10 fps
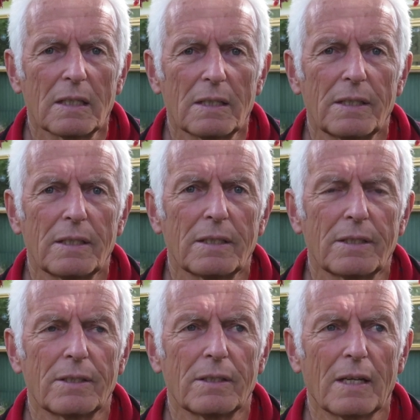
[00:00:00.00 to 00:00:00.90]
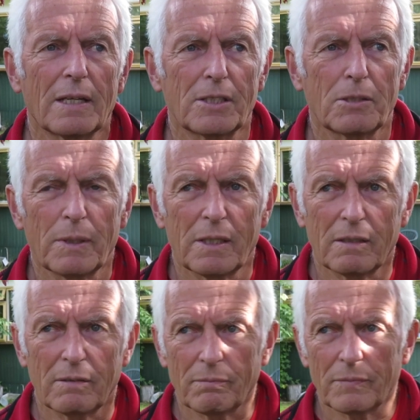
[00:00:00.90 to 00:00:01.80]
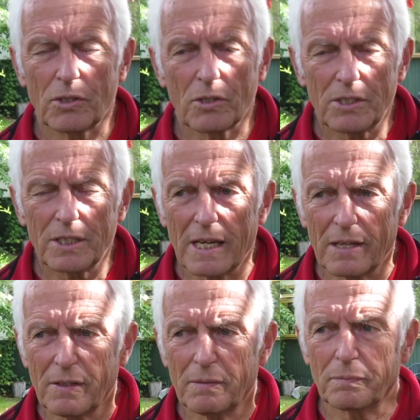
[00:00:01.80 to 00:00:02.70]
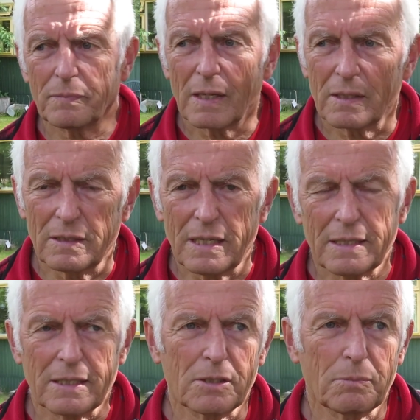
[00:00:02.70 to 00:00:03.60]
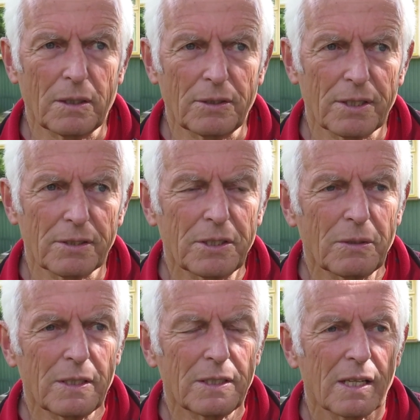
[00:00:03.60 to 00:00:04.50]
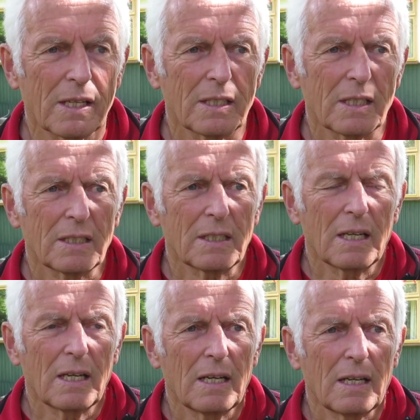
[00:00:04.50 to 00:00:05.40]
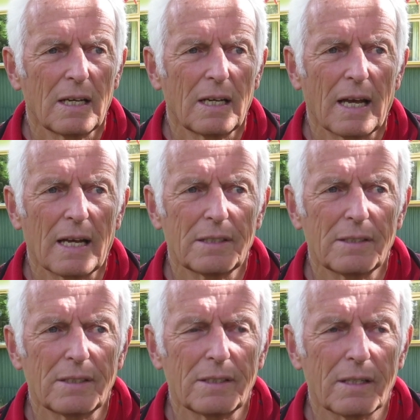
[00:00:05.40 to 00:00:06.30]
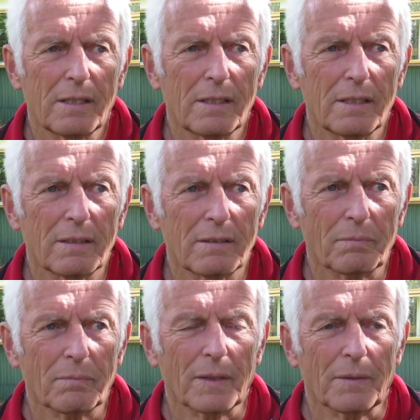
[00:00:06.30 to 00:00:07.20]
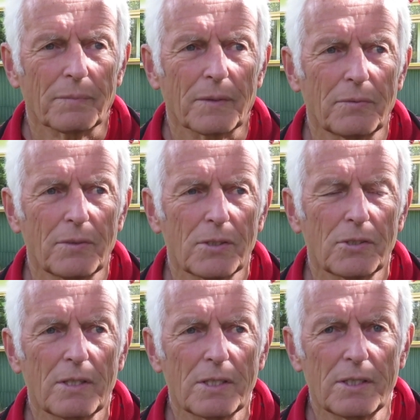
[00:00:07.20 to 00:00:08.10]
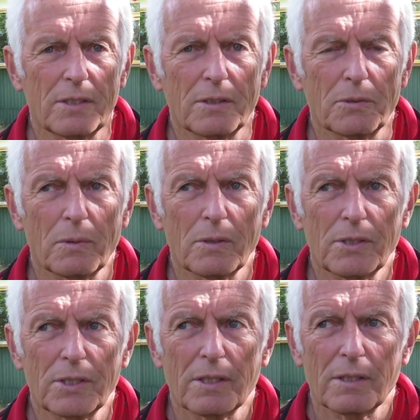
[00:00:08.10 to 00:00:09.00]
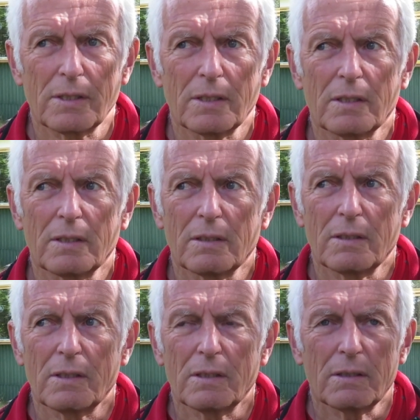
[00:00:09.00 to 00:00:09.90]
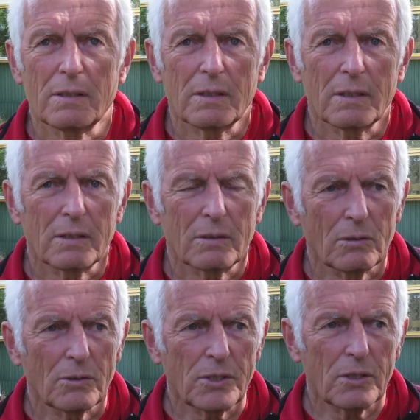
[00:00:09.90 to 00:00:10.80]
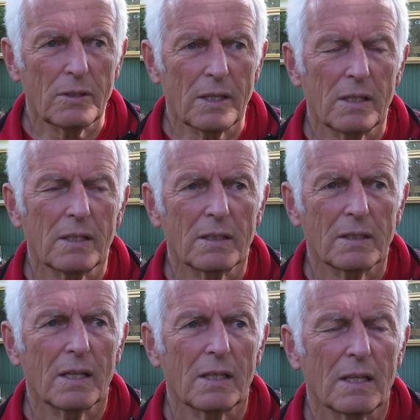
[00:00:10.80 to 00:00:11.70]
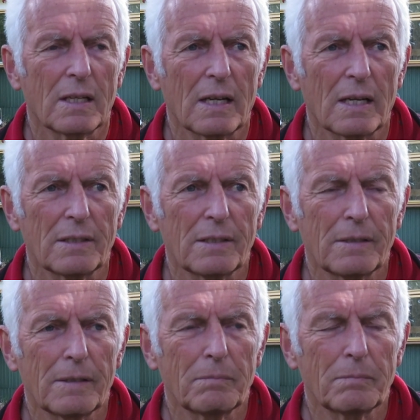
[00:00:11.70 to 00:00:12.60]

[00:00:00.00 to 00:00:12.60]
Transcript: and it had to be joined together, an annex built onto it, and first resident was called Joni, and